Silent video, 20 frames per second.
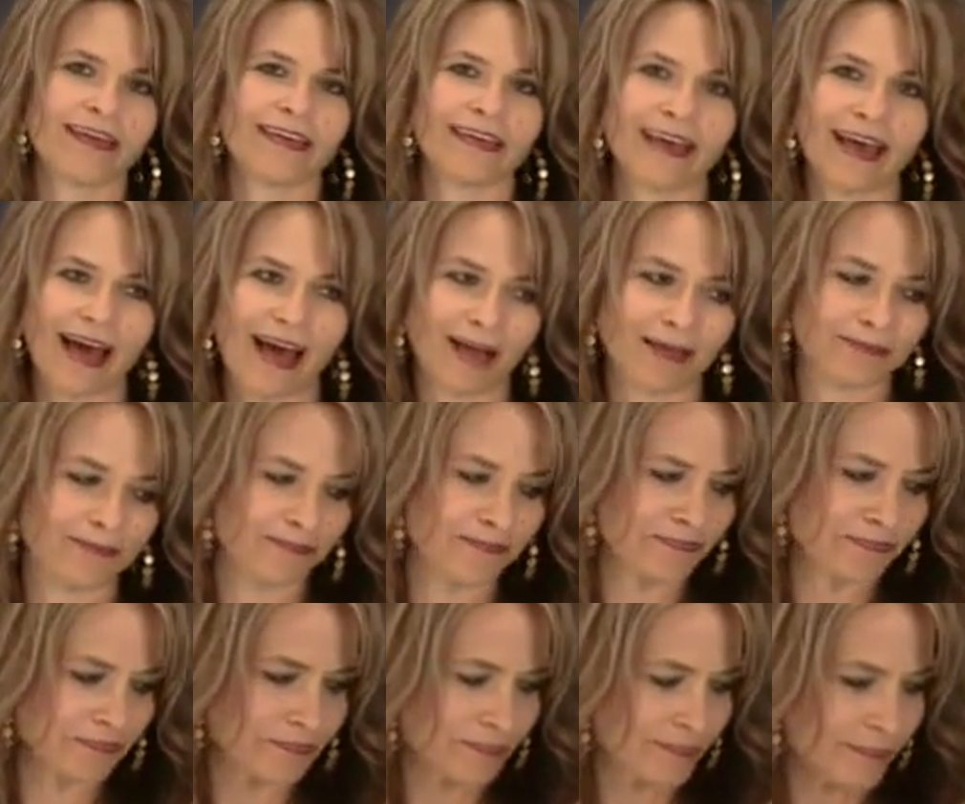Yeah.
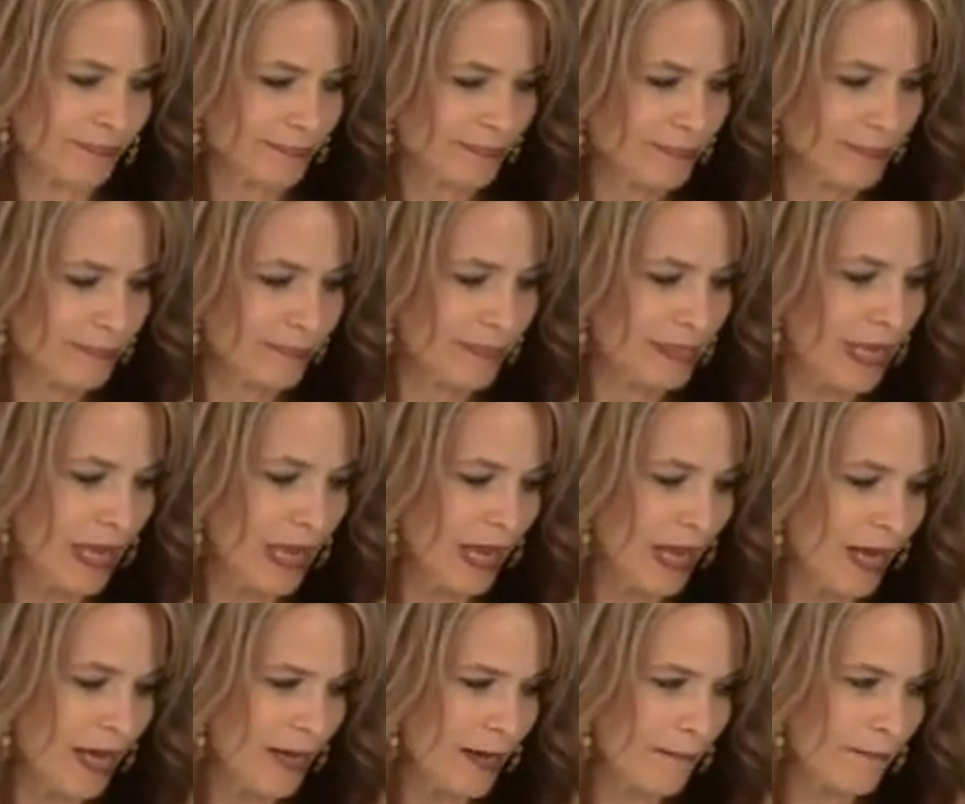
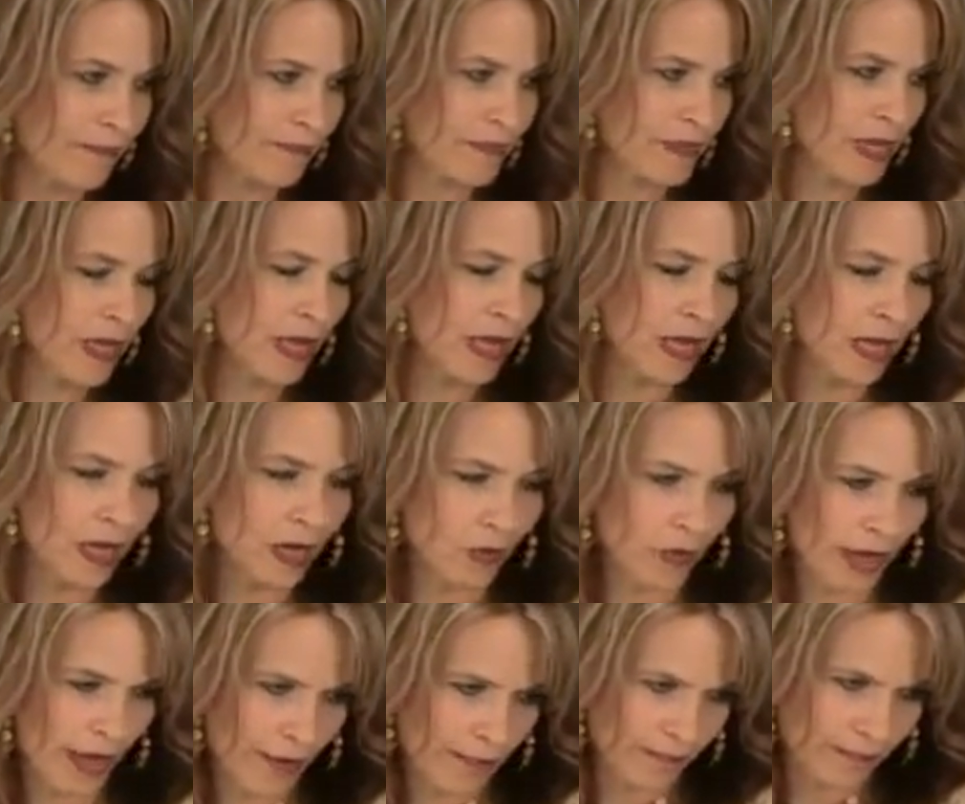Um,
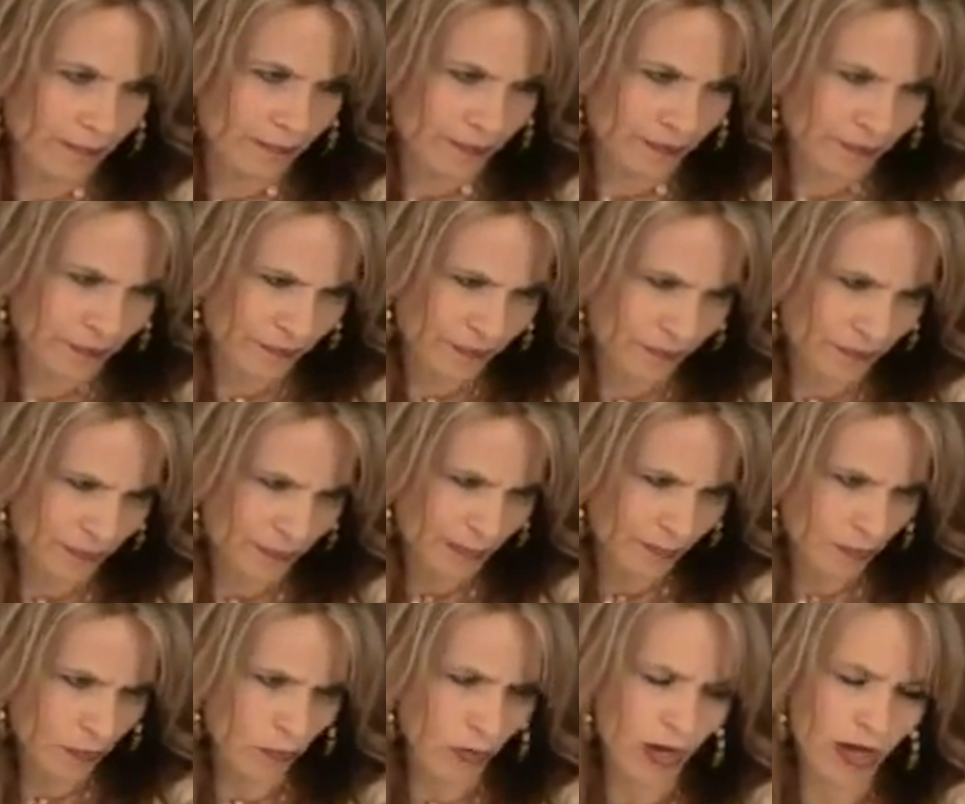okay.
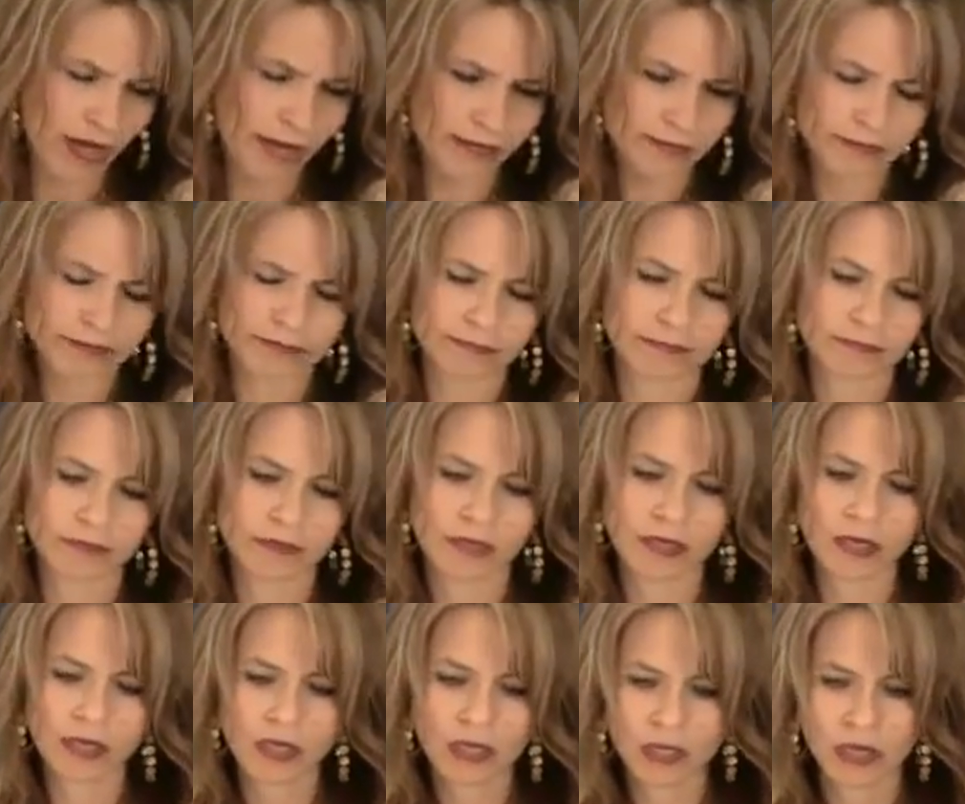Number one,
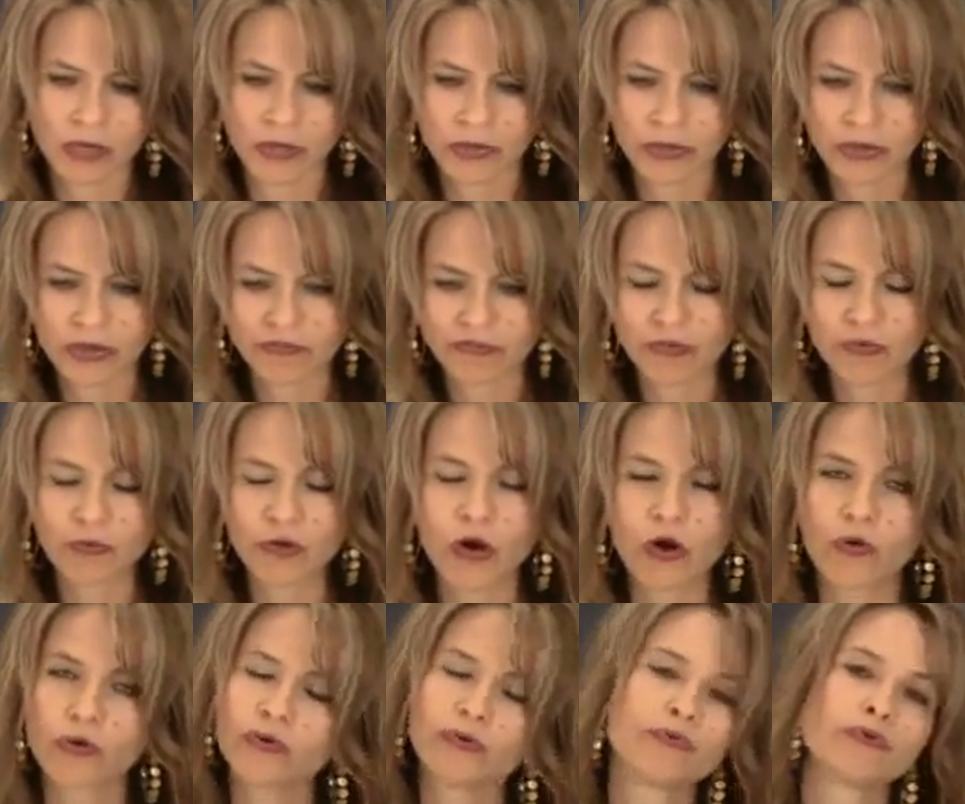if you
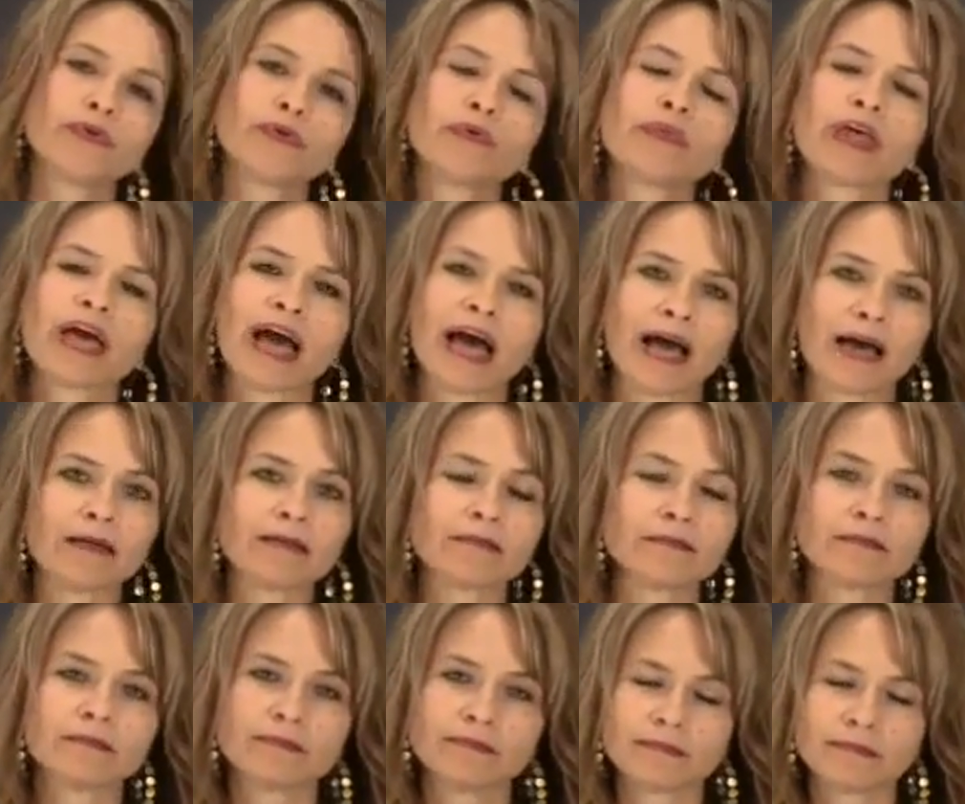know you do that,
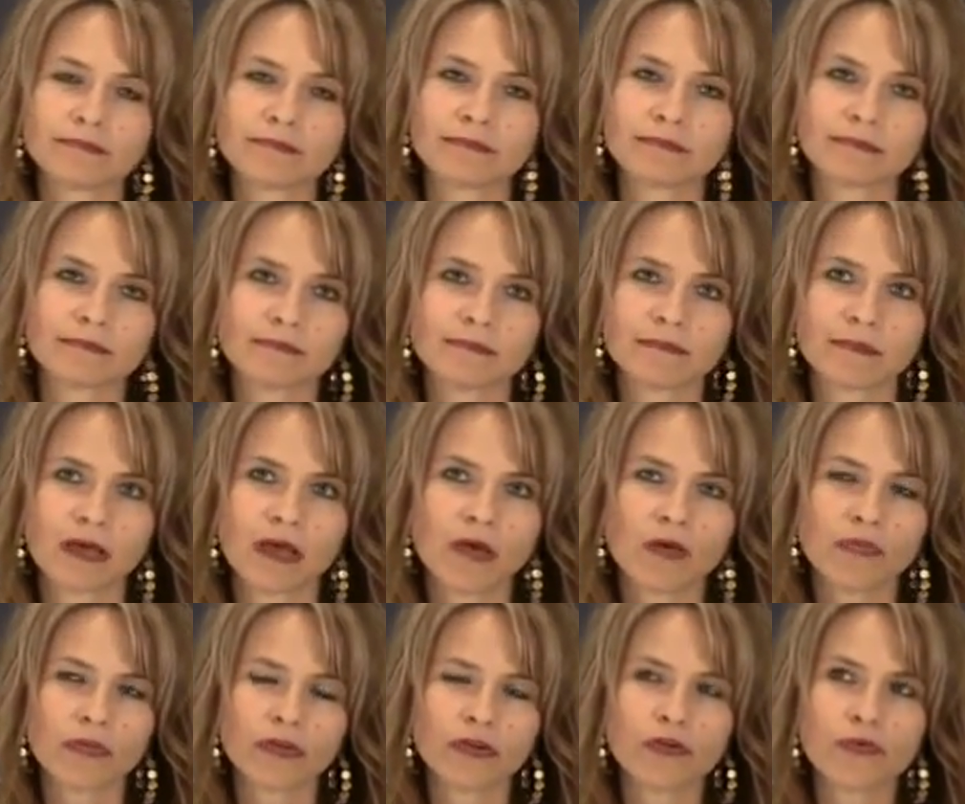
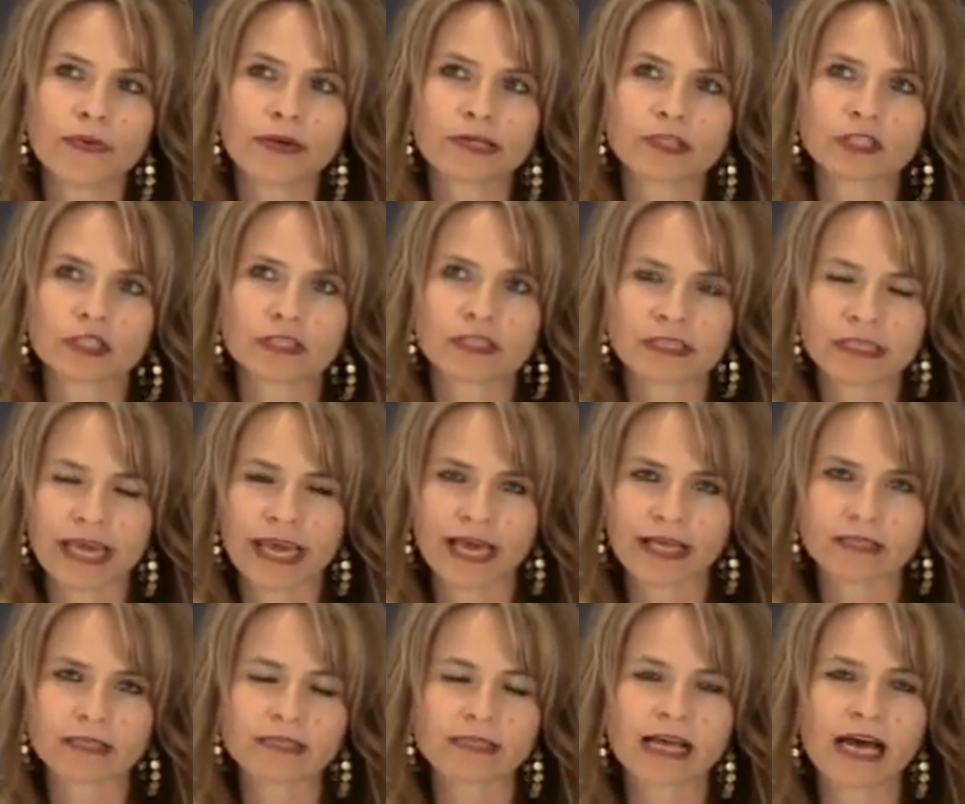then you can just
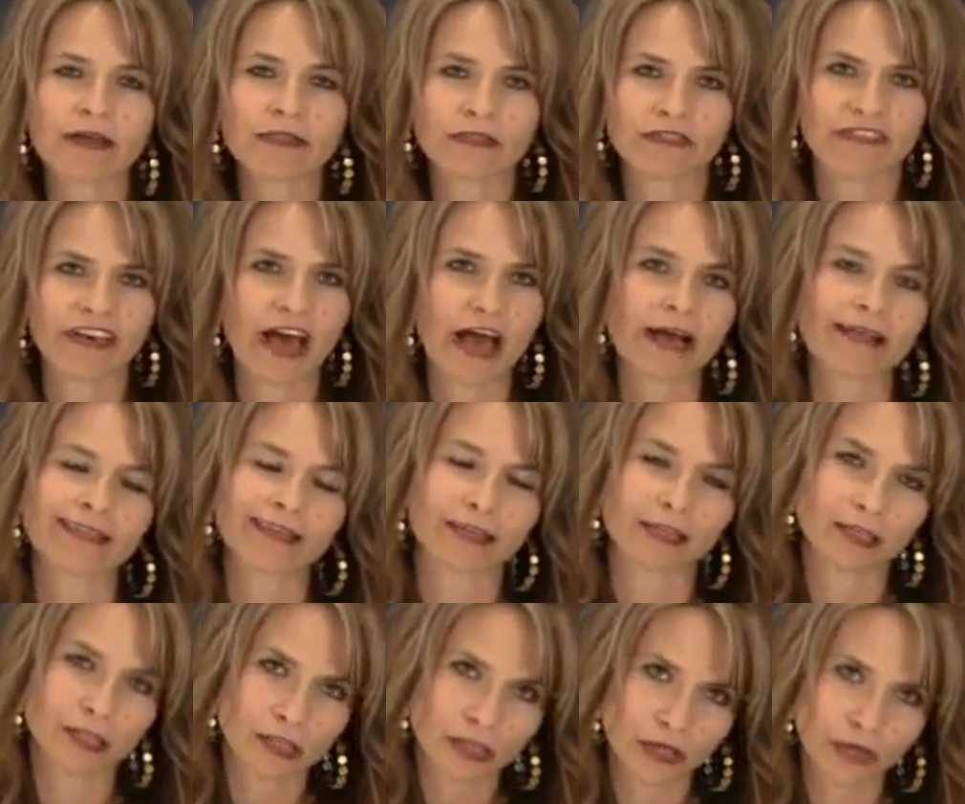cancel out the fact that
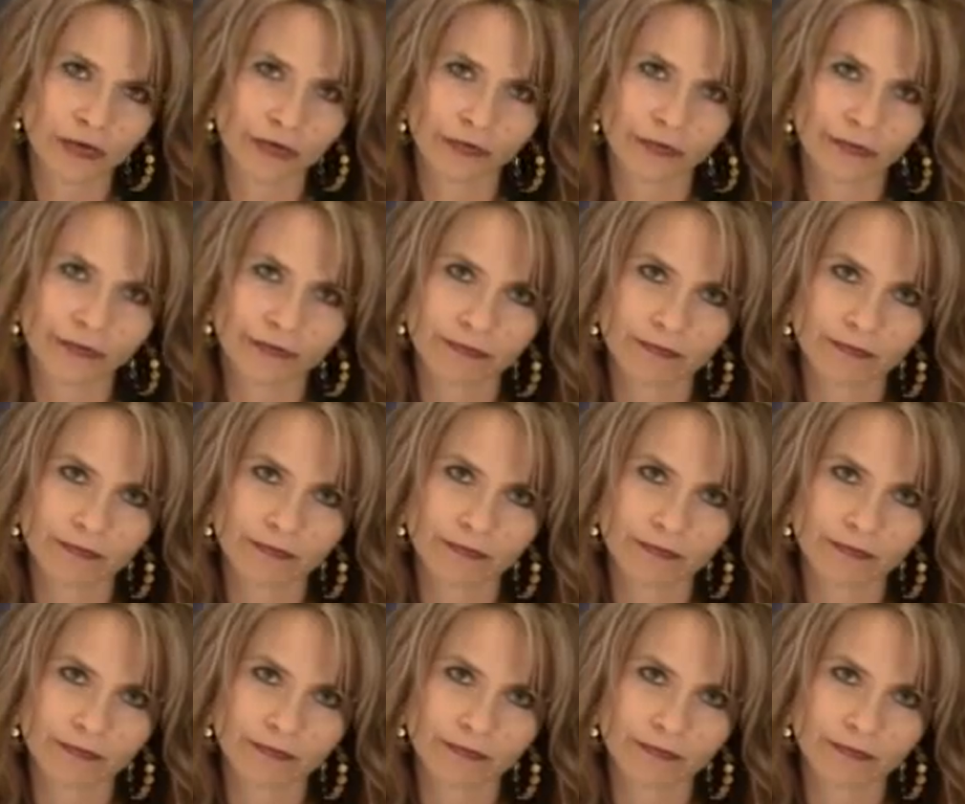it's you.